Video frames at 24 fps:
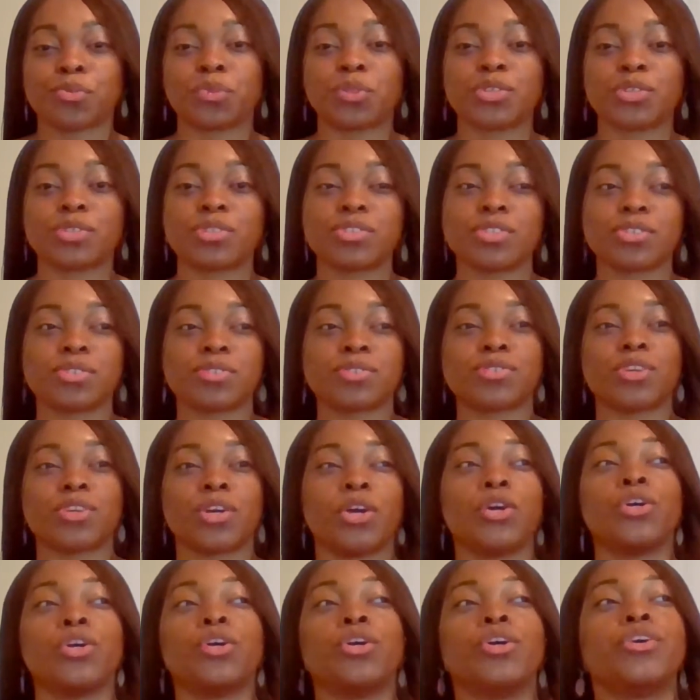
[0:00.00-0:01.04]
This is,
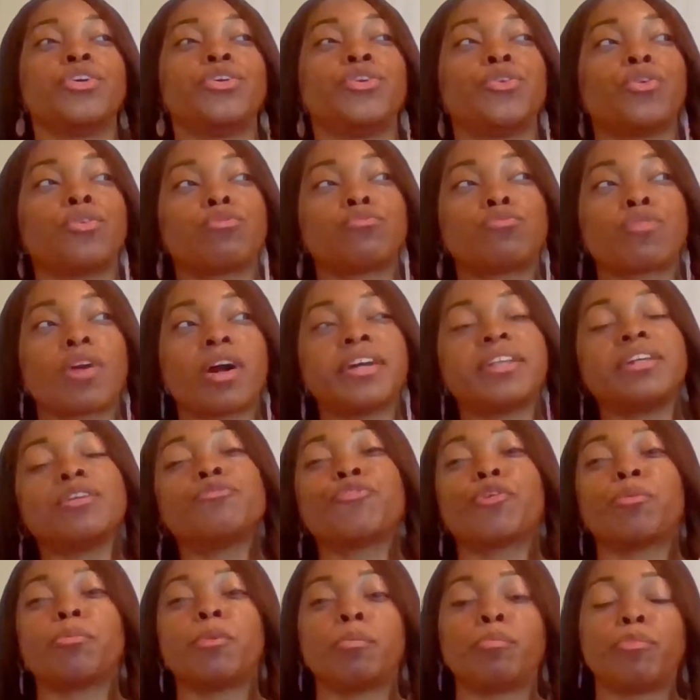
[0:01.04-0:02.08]
you're writing
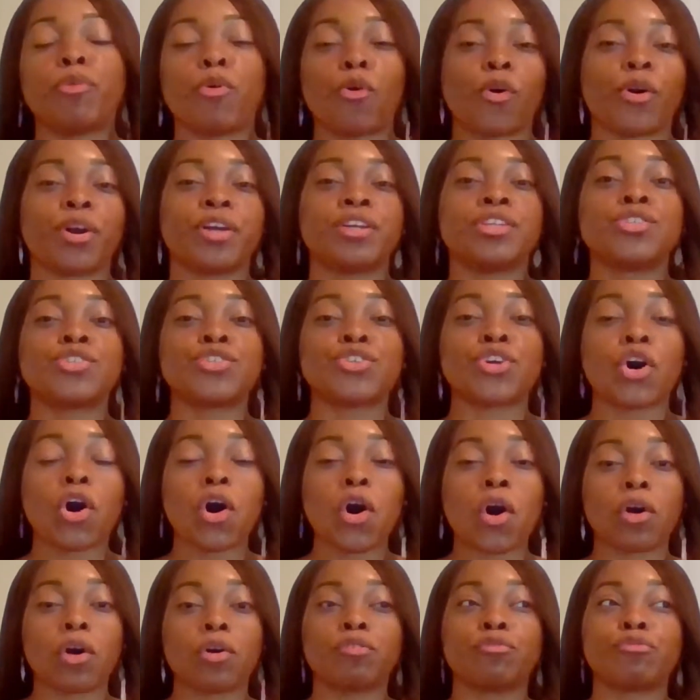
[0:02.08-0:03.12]
from a point
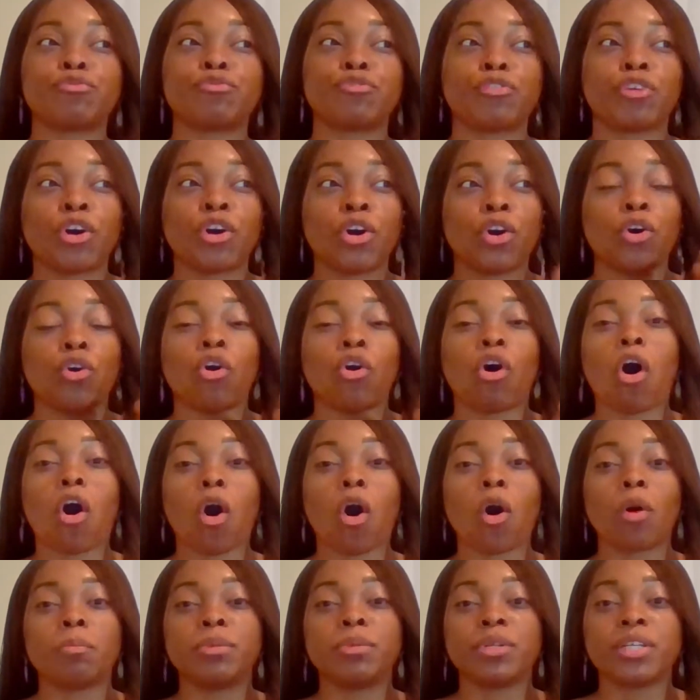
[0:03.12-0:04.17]
of
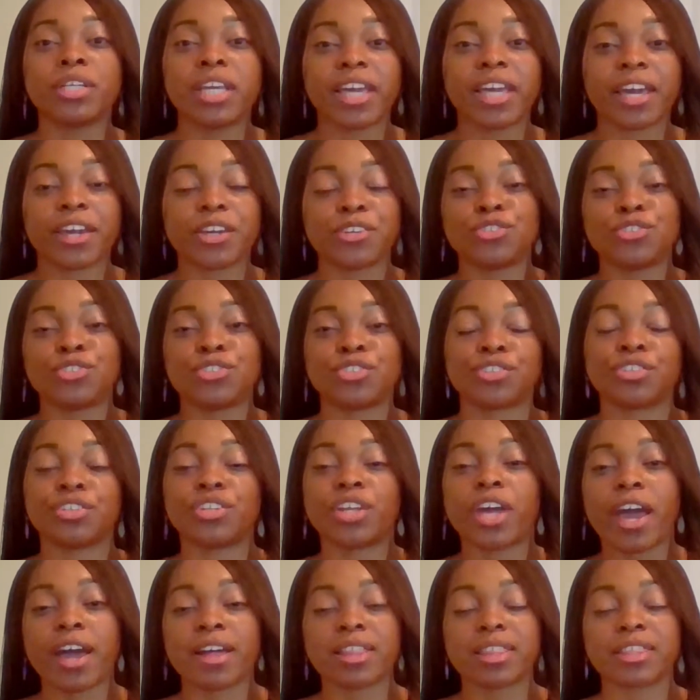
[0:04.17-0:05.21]

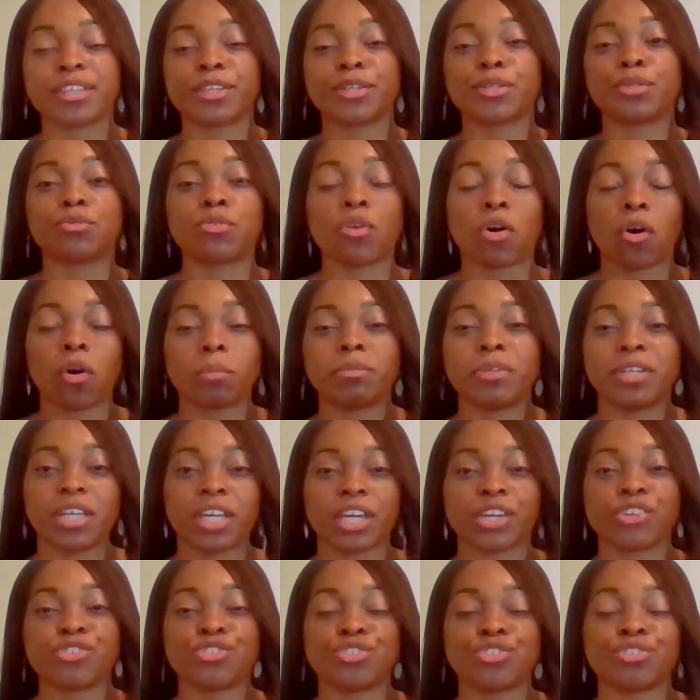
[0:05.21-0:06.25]
obligation, ethical
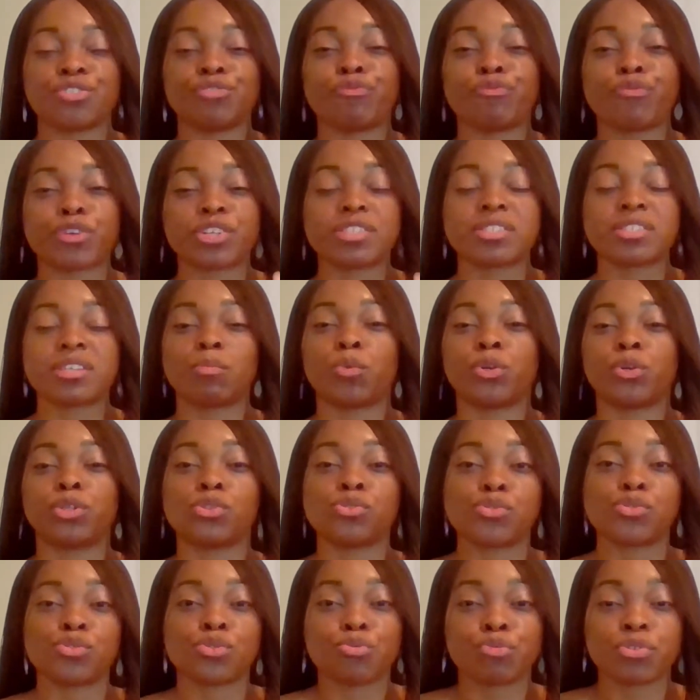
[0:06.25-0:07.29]
obligation for someone
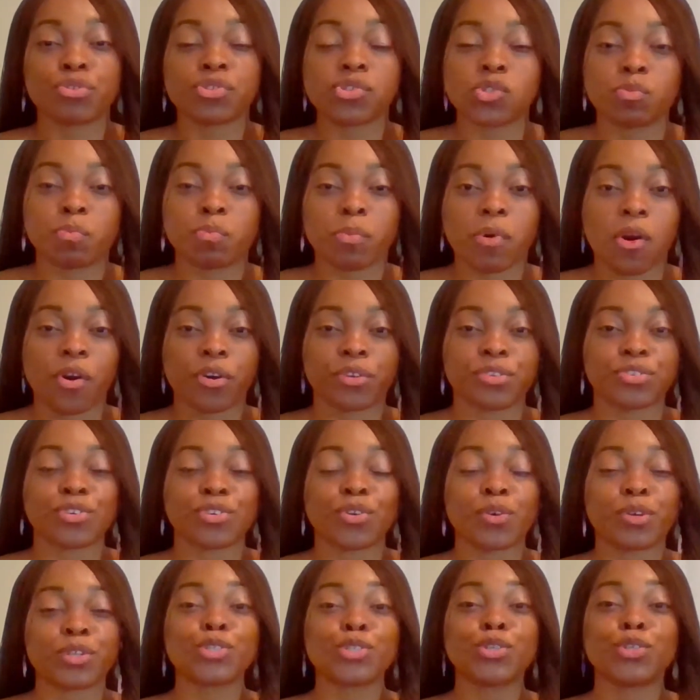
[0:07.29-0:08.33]
to respond
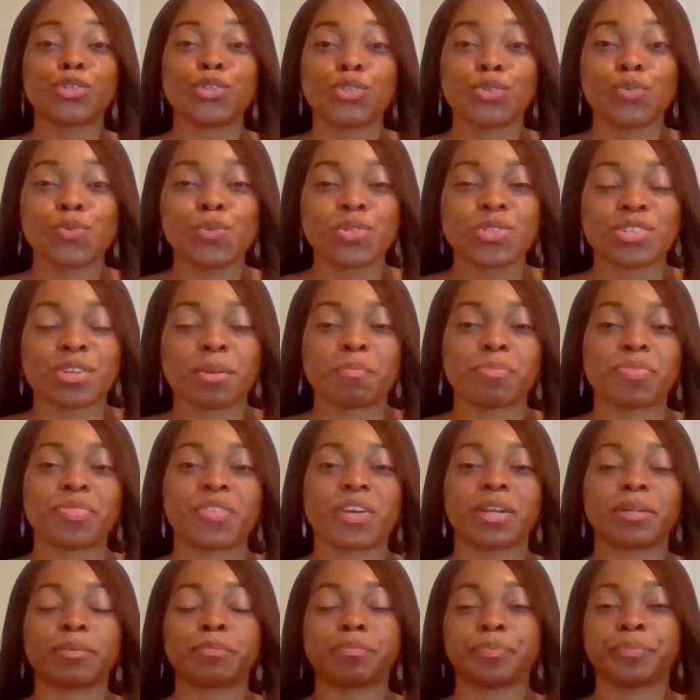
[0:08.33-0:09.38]
or to do
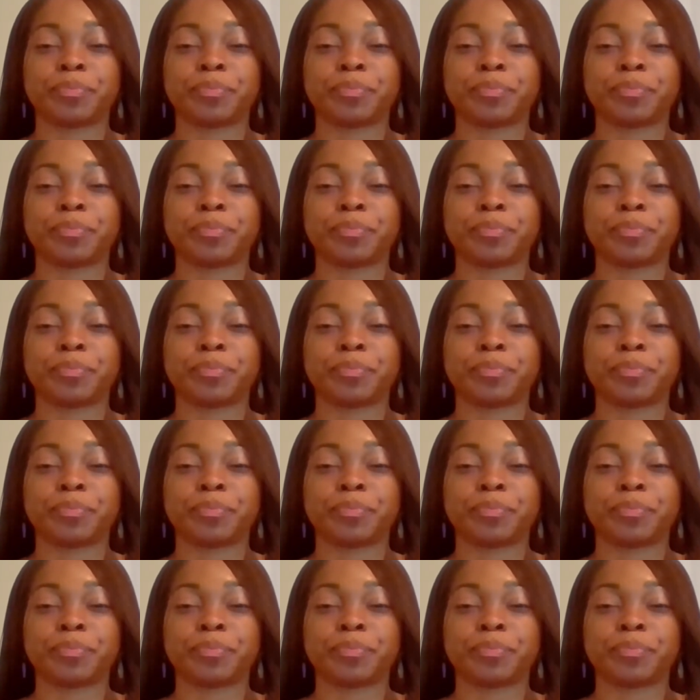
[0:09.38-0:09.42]
something.